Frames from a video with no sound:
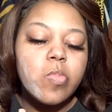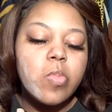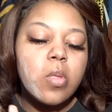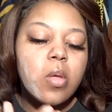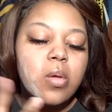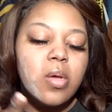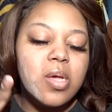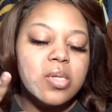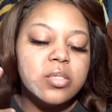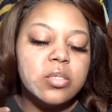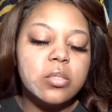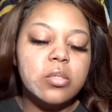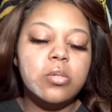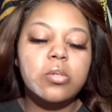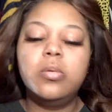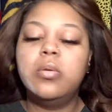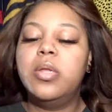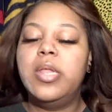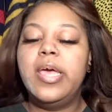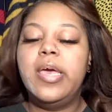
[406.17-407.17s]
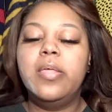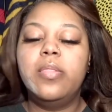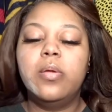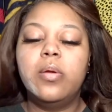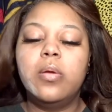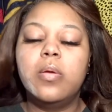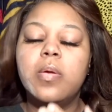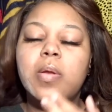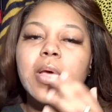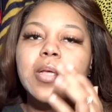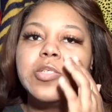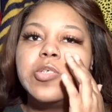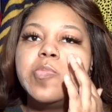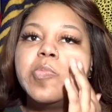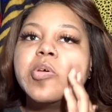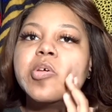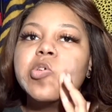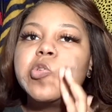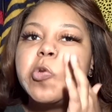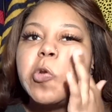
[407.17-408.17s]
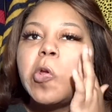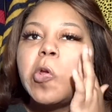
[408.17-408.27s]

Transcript: has a little lather not too much